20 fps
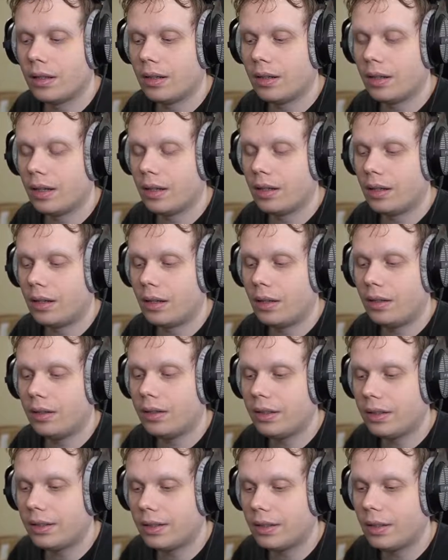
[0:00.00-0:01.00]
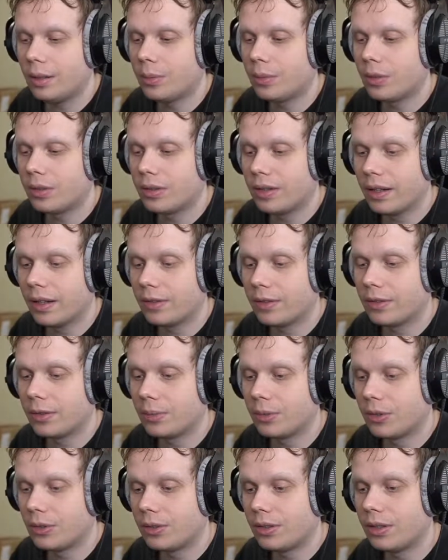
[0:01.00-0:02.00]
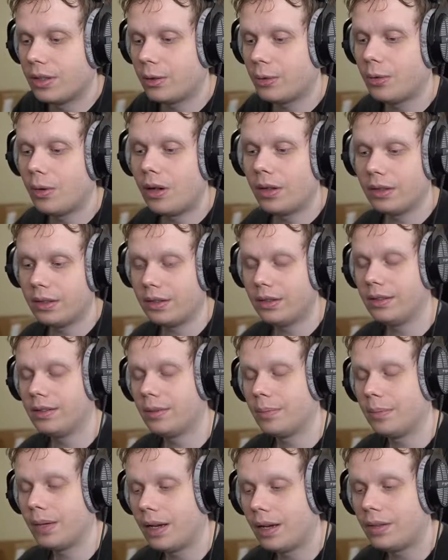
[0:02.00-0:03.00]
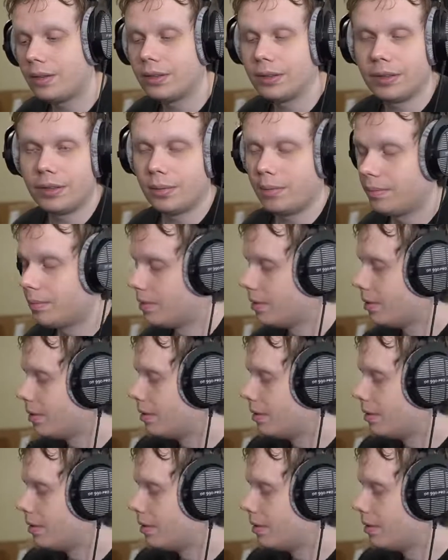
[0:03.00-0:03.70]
Again, all these keyboards have some good qualities about them.